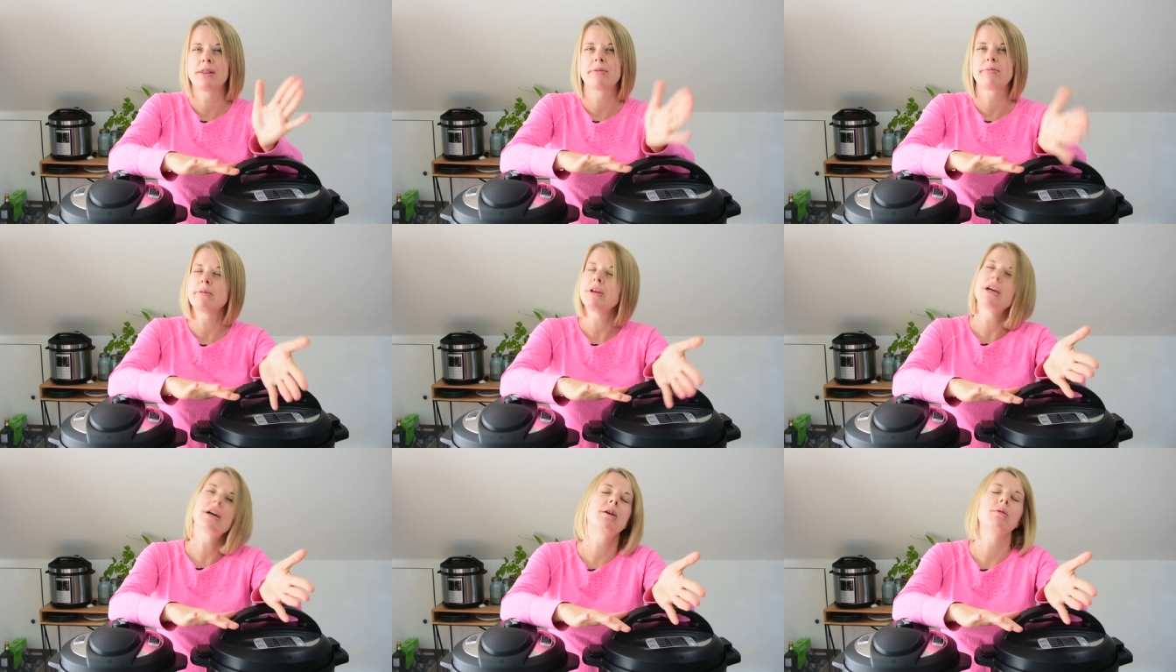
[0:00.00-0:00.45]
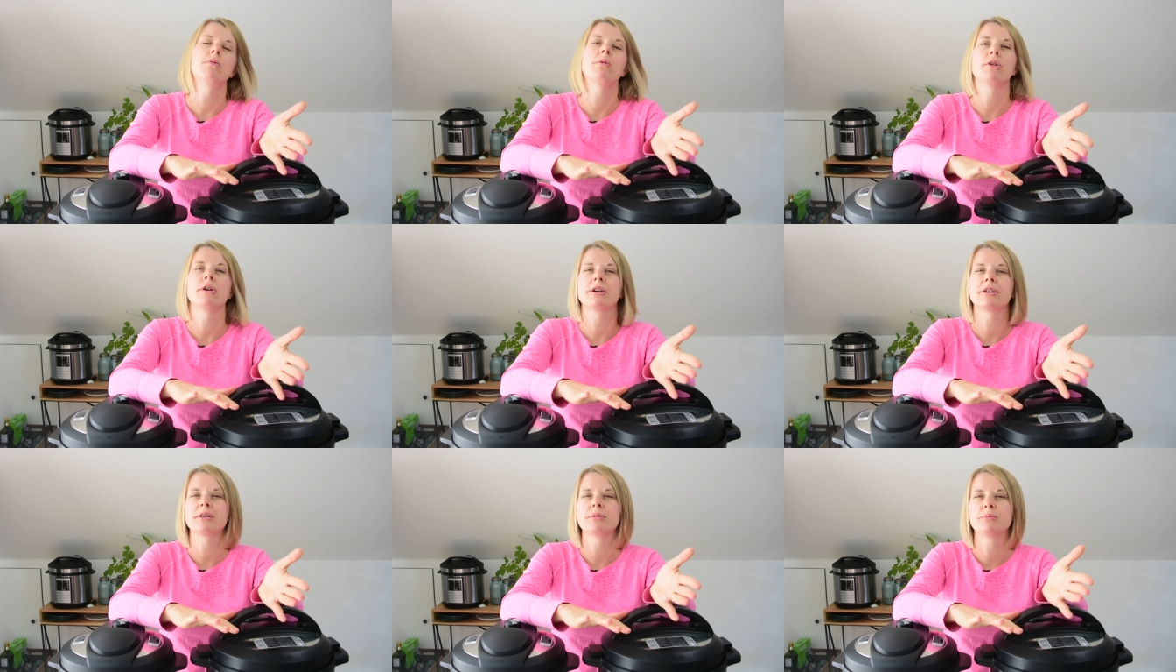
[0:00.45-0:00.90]

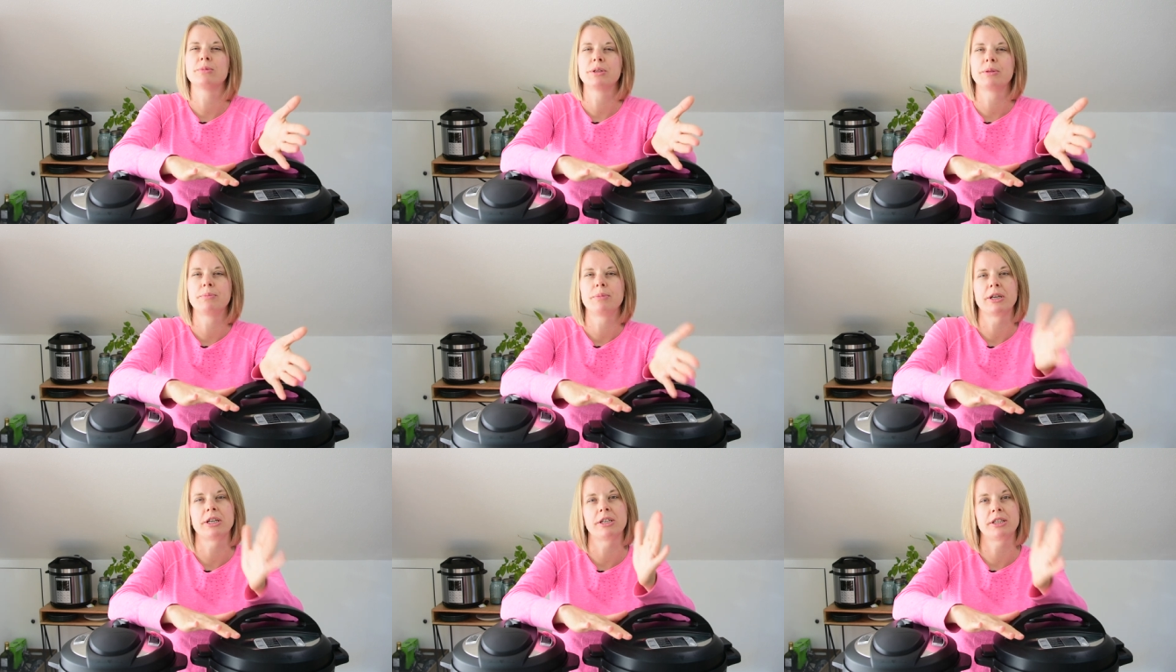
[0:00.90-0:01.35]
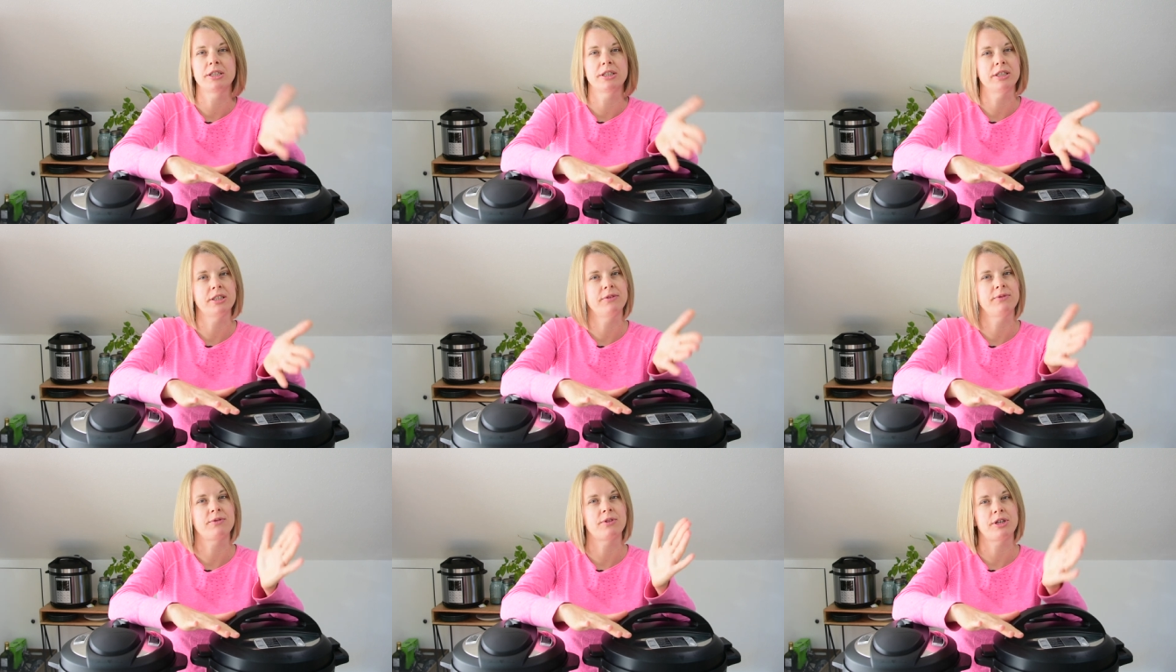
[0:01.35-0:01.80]
3-quart would be
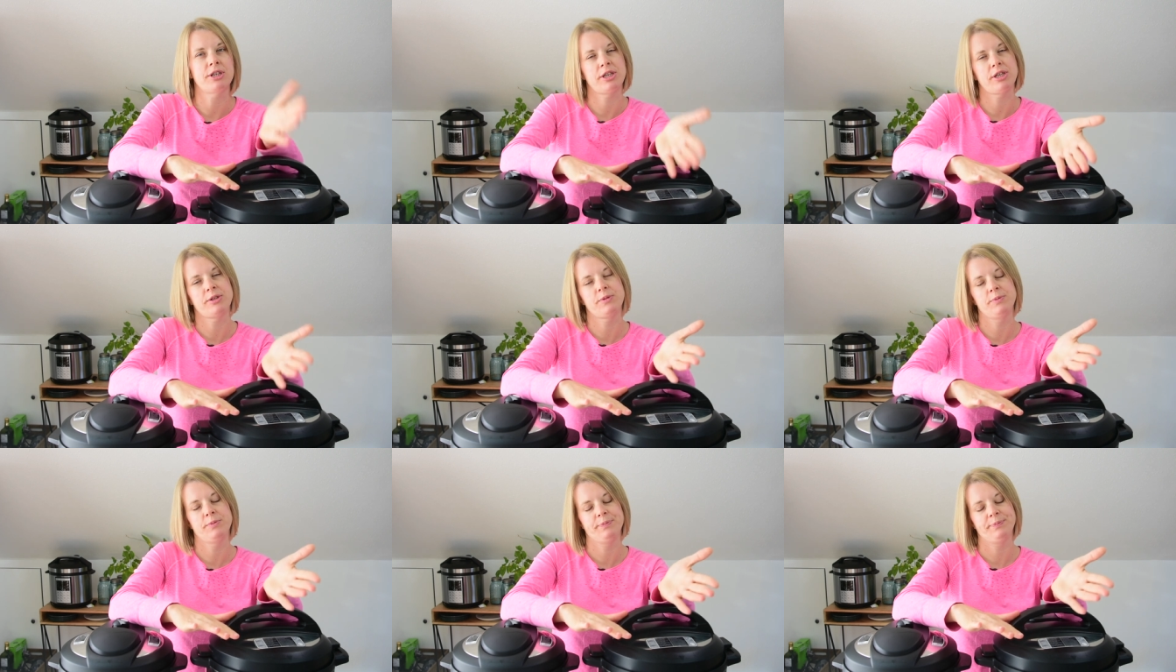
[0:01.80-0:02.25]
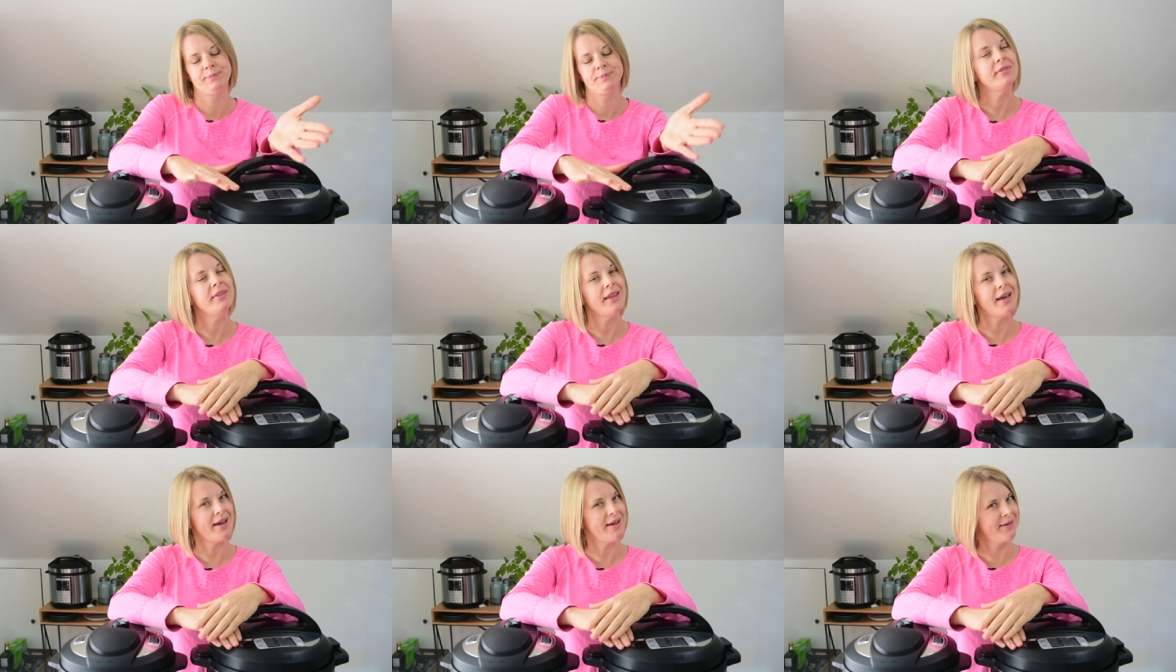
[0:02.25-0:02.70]
good for you.
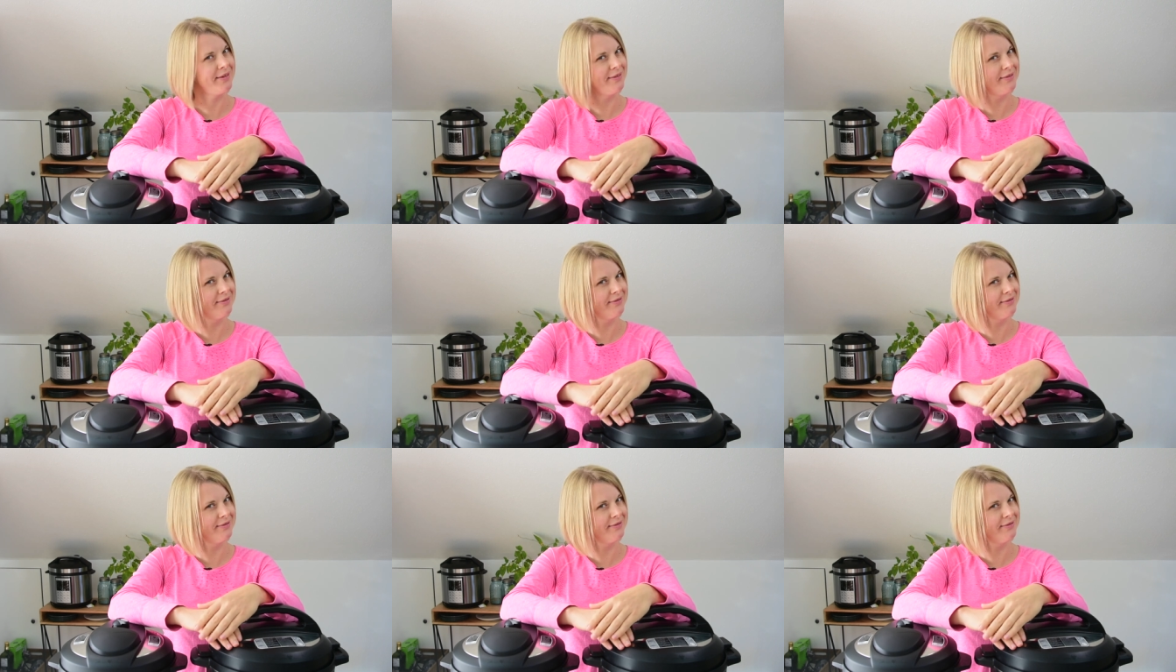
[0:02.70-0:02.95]
Then